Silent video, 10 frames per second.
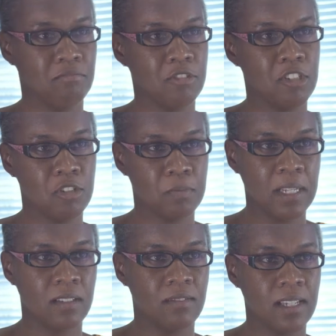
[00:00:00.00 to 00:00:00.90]
produce
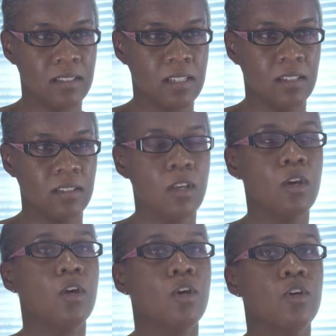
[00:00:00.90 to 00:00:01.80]
better vaccines.
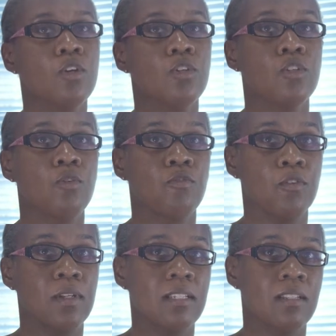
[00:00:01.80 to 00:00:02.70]
So
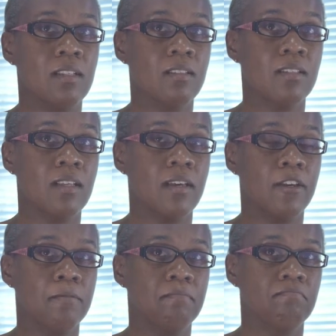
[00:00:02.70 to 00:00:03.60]
for instance,
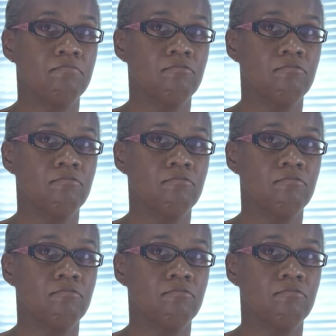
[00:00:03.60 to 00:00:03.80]
um,